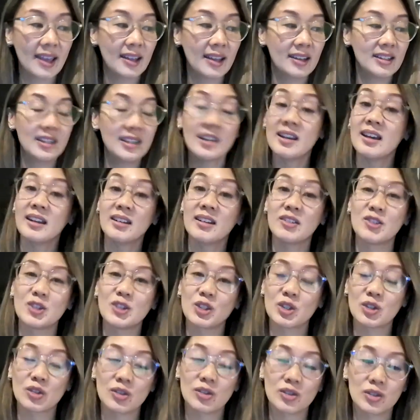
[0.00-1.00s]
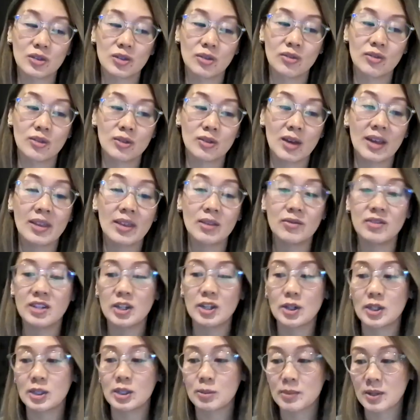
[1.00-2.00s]
And yeah, and also do a few other
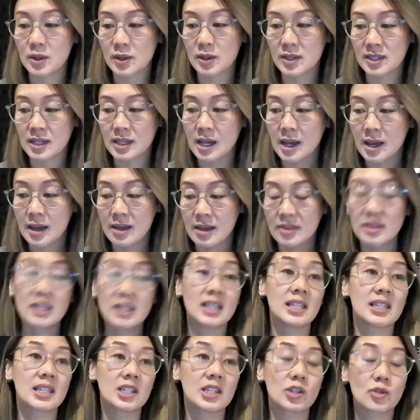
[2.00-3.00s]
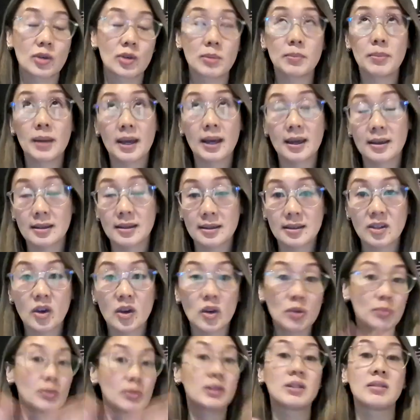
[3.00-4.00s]
videos because this trip
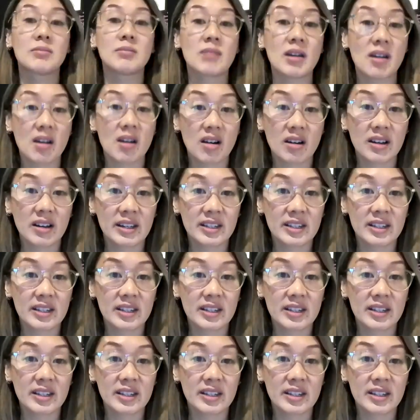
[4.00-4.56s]
has opened my